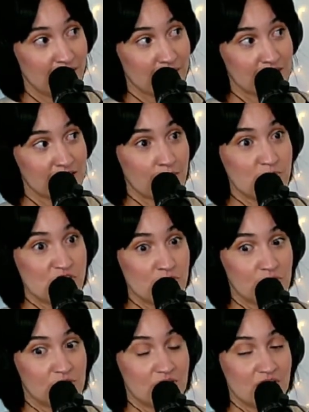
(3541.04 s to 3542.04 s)
Because I'm
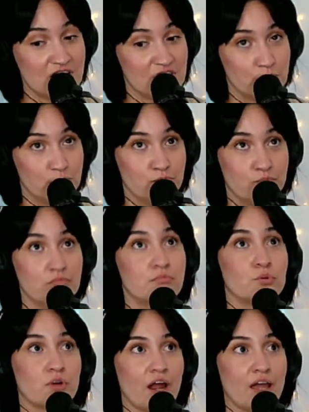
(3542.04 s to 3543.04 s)
used to these
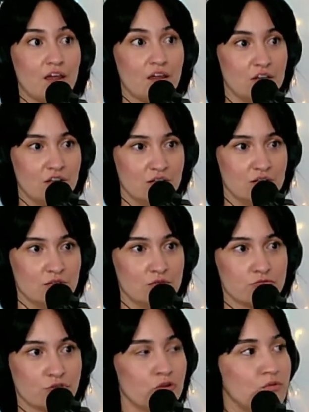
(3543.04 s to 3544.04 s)
bright,
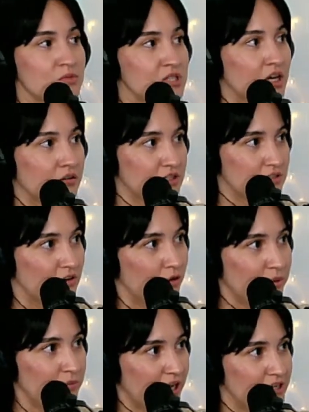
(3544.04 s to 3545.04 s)
rooms that we do
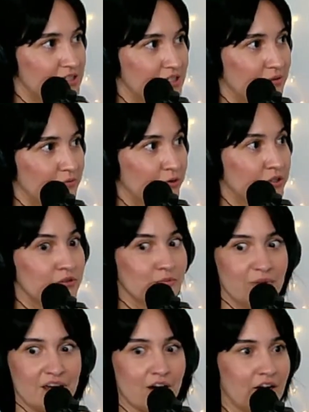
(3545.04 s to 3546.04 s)
open mics in where you
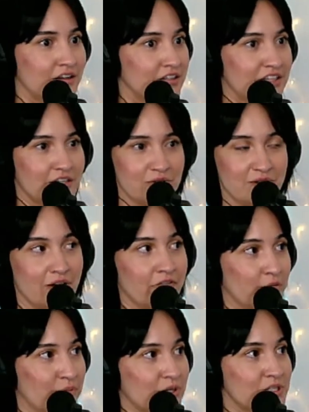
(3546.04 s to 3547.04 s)
make eye contact with
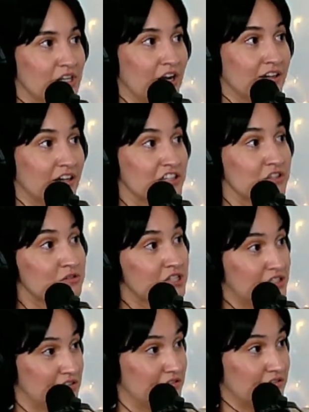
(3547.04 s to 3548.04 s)
every person. I got
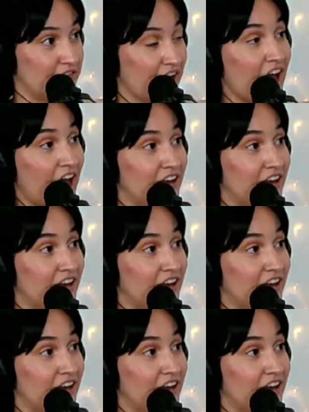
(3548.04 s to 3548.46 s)
used to that.